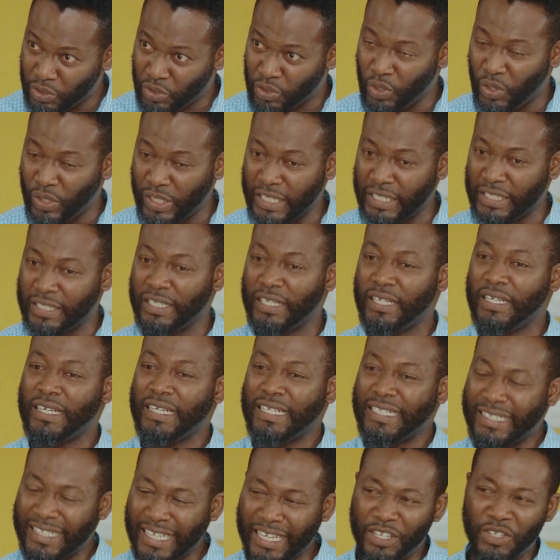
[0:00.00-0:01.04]
solid,
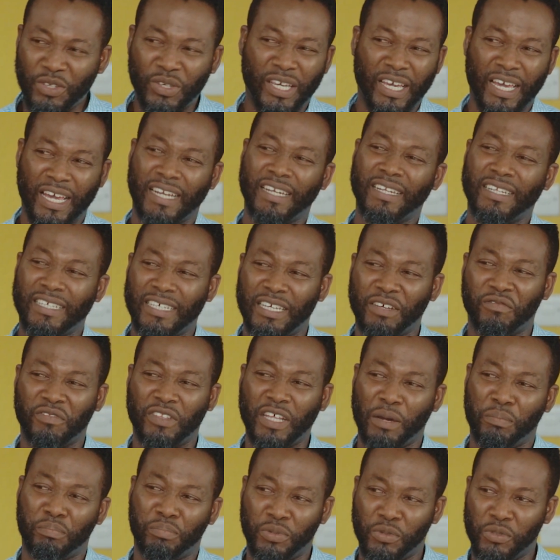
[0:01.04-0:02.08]
then you can give
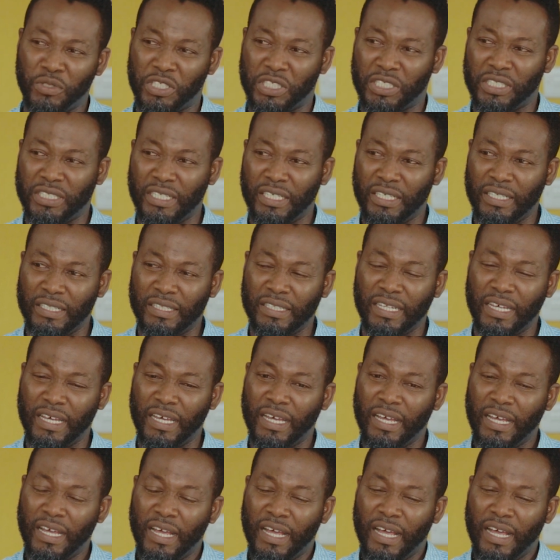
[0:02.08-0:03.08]
that push in there.